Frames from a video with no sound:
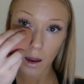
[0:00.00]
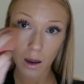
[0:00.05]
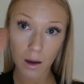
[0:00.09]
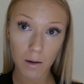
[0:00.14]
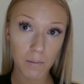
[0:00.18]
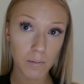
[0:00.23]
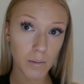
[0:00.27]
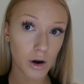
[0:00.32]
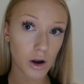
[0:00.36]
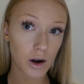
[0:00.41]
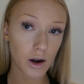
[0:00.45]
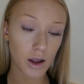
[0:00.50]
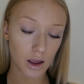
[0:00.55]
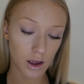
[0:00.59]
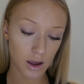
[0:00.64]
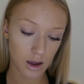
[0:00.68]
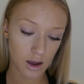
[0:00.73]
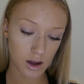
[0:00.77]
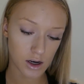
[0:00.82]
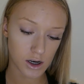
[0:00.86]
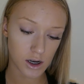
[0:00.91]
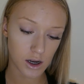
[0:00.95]
and putting
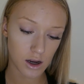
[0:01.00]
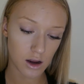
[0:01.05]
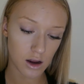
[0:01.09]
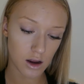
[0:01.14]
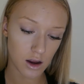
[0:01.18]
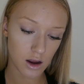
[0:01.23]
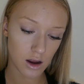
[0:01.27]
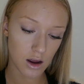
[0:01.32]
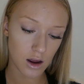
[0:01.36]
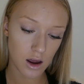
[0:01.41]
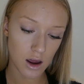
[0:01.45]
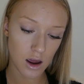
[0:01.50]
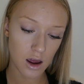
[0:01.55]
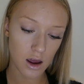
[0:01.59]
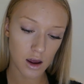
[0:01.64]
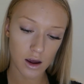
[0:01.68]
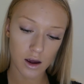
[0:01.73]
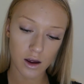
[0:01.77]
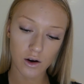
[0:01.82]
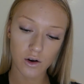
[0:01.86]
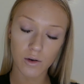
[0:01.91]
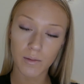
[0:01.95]
it
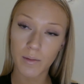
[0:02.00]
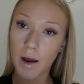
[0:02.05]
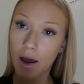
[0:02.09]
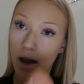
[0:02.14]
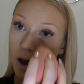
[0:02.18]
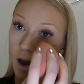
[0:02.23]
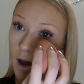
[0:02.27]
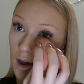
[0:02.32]
under my